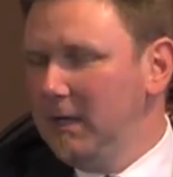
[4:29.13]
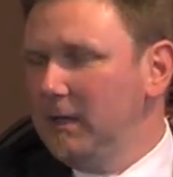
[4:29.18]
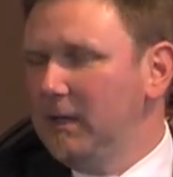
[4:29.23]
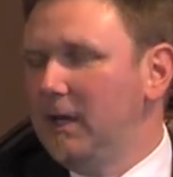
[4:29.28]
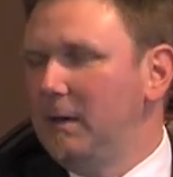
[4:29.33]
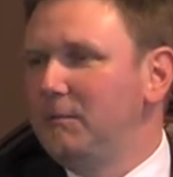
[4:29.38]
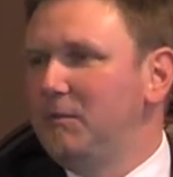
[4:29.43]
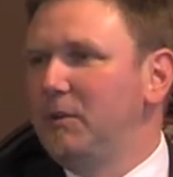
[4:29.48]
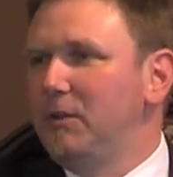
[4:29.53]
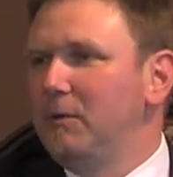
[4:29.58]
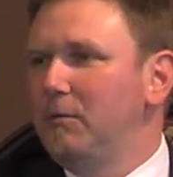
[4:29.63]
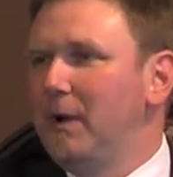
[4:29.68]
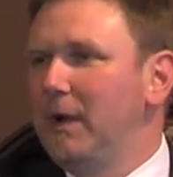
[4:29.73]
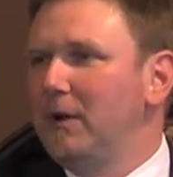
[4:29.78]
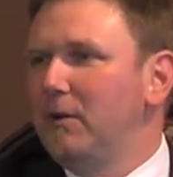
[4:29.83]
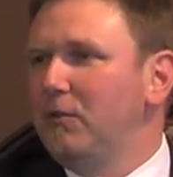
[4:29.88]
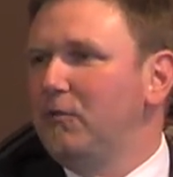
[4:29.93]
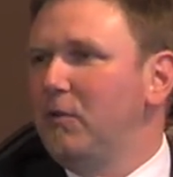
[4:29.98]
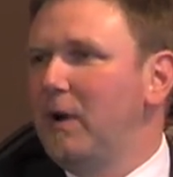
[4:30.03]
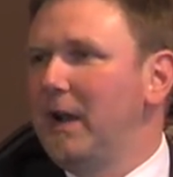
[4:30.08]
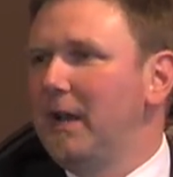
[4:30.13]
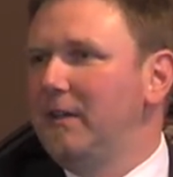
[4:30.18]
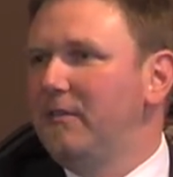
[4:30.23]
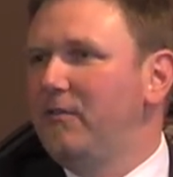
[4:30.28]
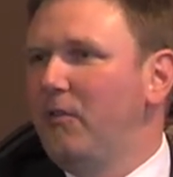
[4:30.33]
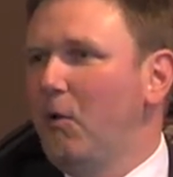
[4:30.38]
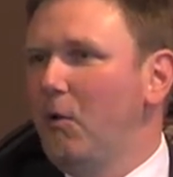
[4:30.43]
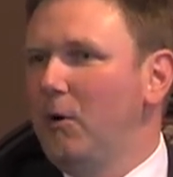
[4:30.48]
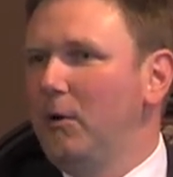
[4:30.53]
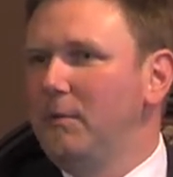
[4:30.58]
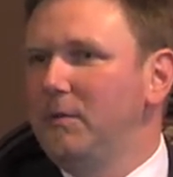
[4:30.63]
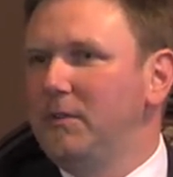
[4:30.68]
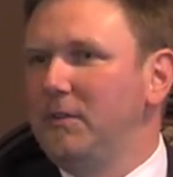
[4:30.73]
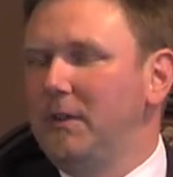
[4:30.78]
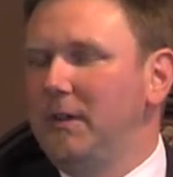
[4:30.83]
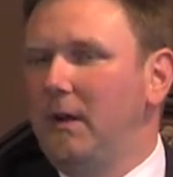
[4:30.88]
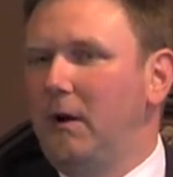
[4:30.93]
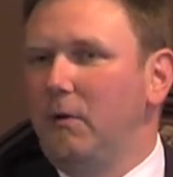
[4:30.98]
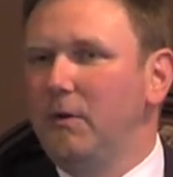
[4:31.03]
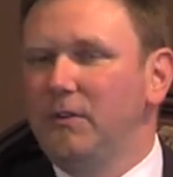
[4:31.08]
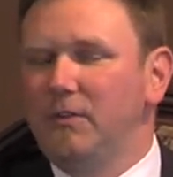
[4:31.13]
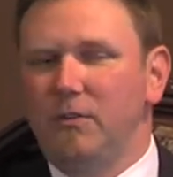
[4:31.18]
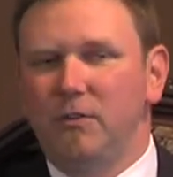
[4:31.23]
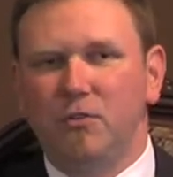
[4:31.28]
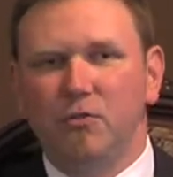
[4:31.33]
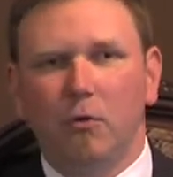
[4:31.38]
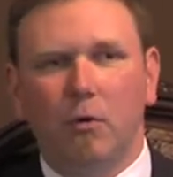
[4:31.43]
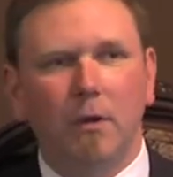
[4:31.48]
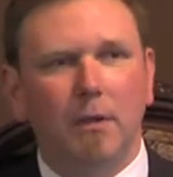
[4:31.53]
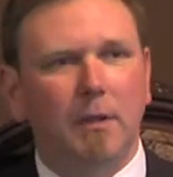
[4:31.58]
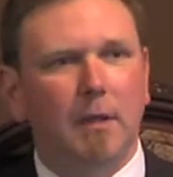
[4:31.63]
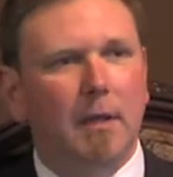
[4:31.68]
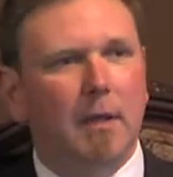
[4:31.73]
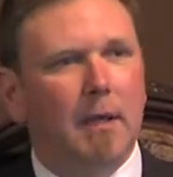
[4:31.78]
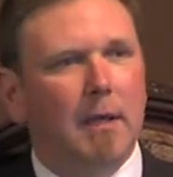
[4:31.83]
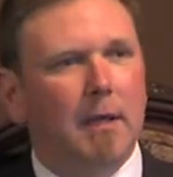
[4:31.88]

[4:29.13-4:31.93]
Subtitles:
come to your regular Friday forums and always enjoyed